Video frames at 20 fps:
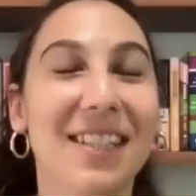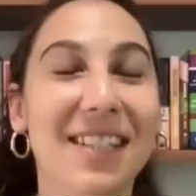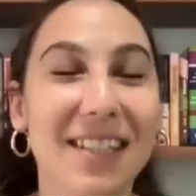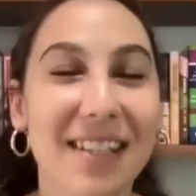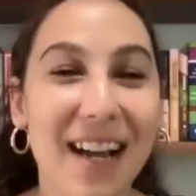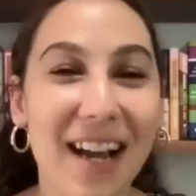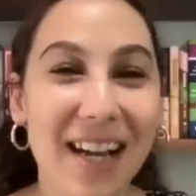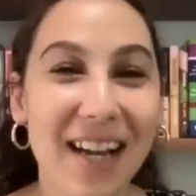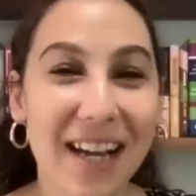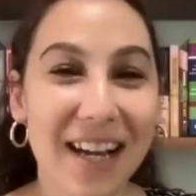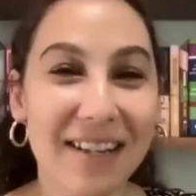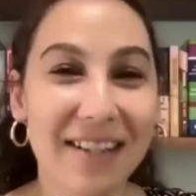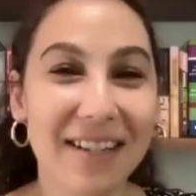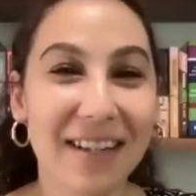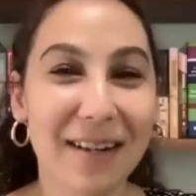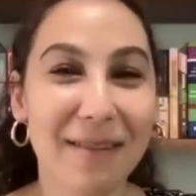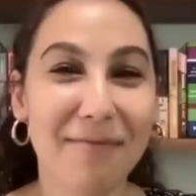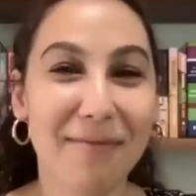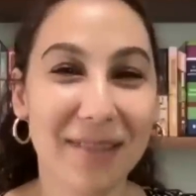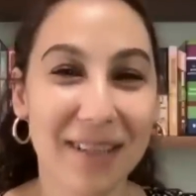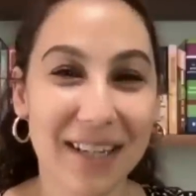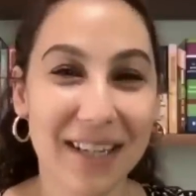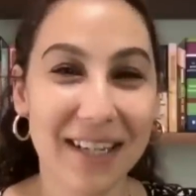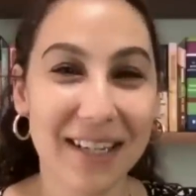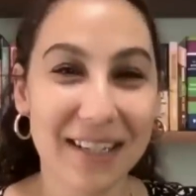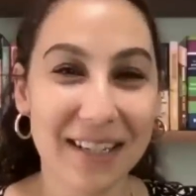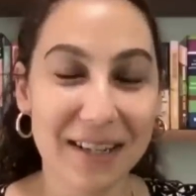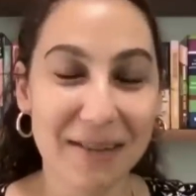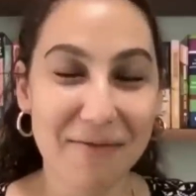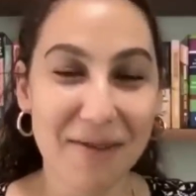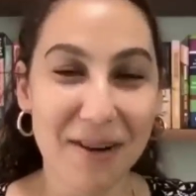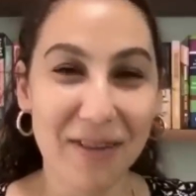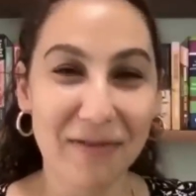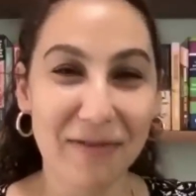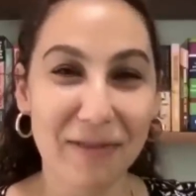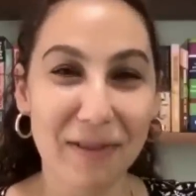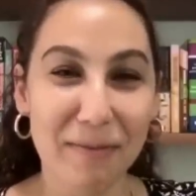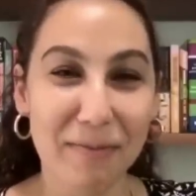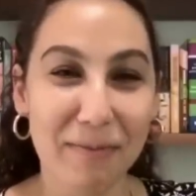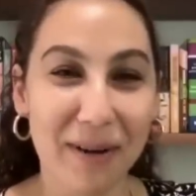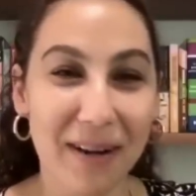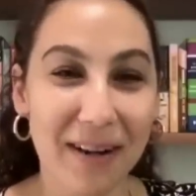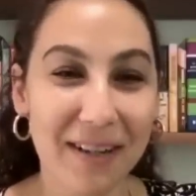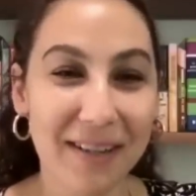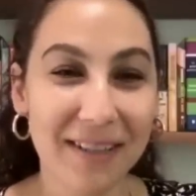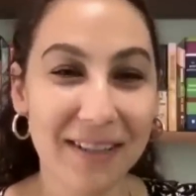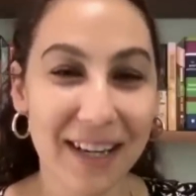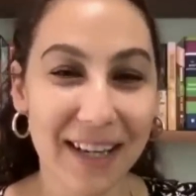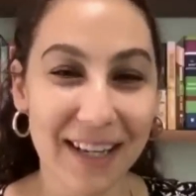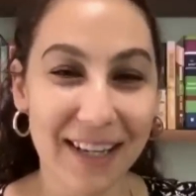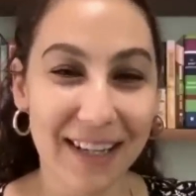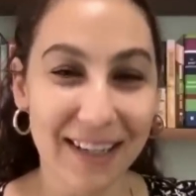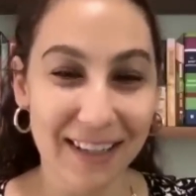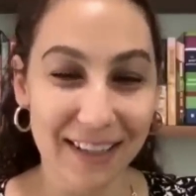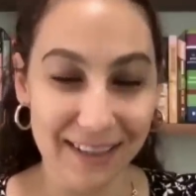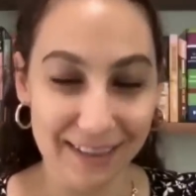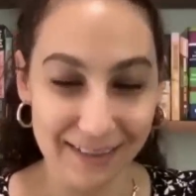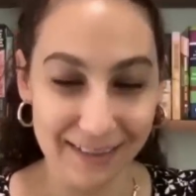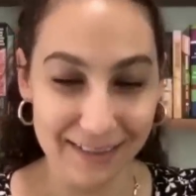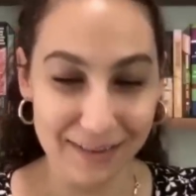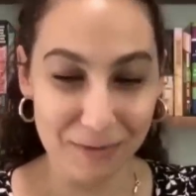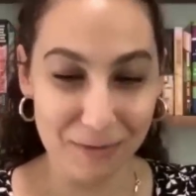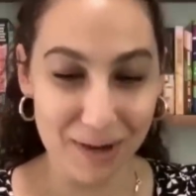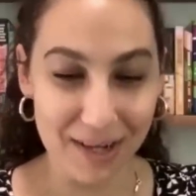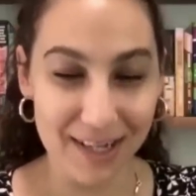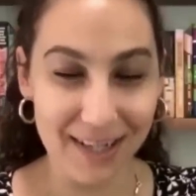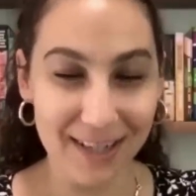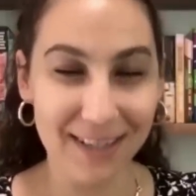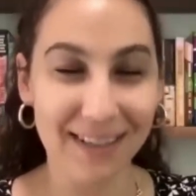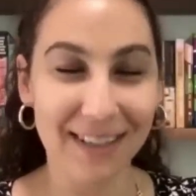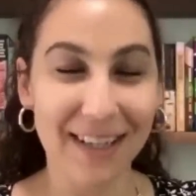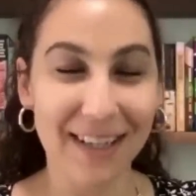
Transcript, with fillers: this guy ended up playing D one football like twenty years